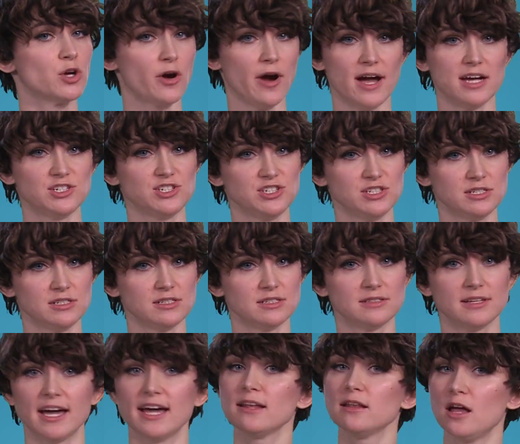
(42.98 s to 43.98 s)

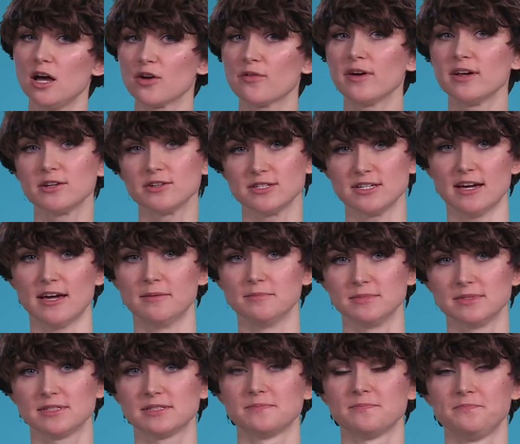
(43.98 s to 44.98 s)
crashes, and long render
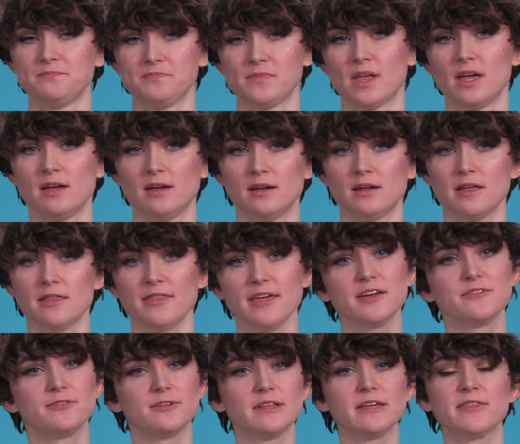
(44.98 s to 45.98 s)
times.
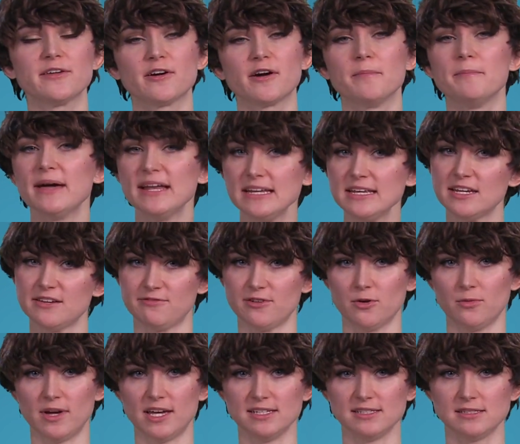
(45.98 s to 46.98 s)
Thankfully, there are many
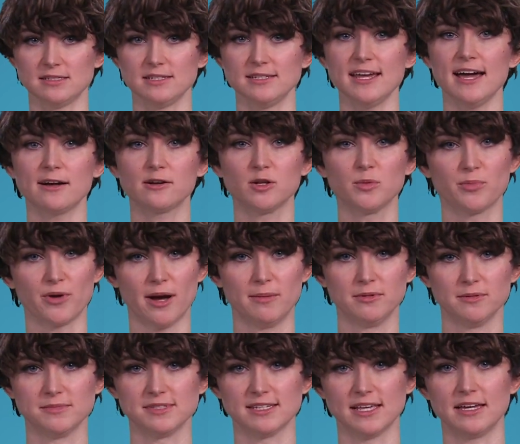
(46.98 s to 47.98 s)
different ways to tackle
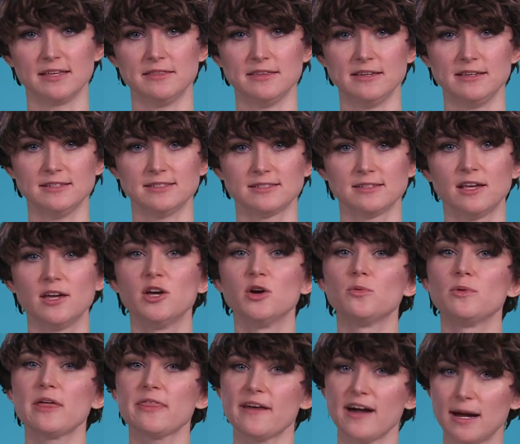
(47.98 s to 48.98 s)
problems like these
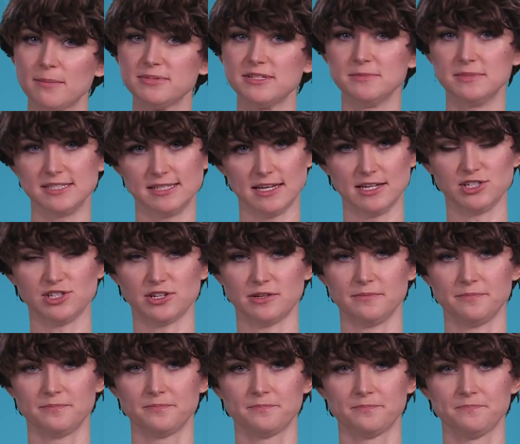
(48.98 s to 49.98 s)
with
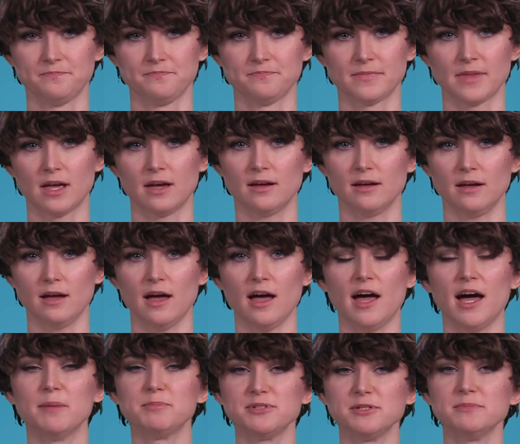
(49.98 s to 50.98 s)
optimization.
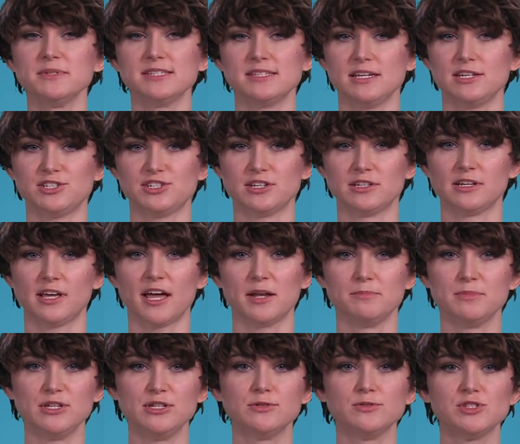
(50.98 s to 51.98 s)
Optimization can
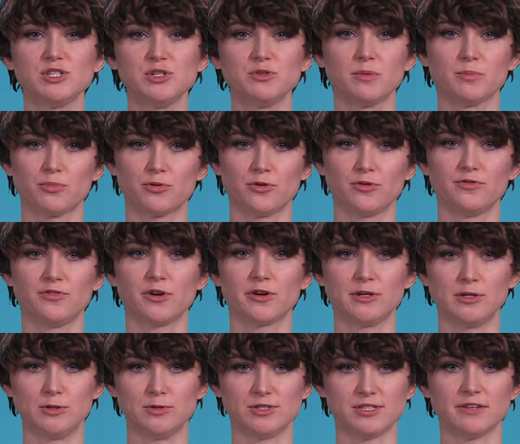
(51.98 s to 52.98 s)
be used to improve your
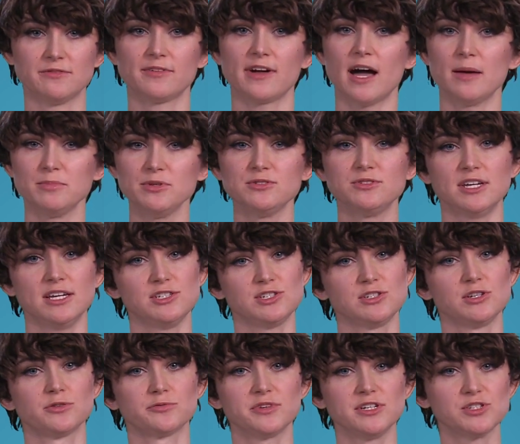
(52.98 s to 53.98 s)
use of
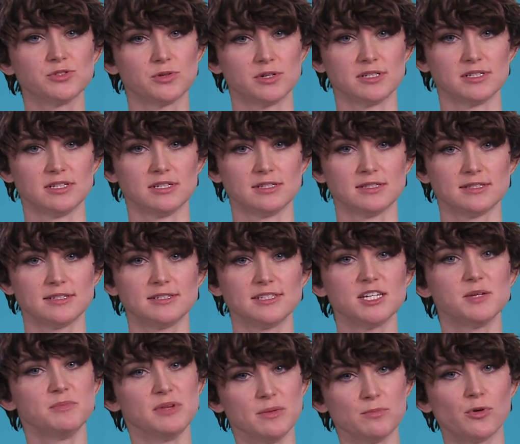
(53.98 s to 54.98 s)
computational resources
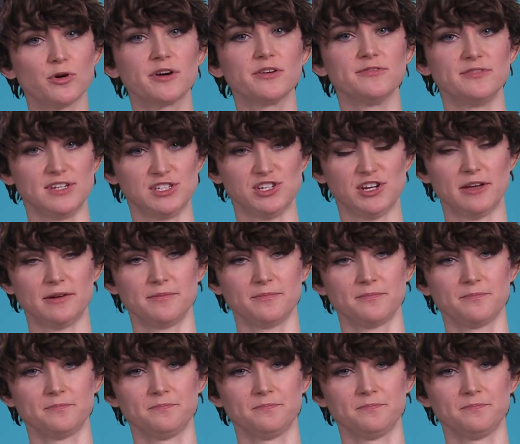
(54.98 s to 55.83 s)
to be more efficient.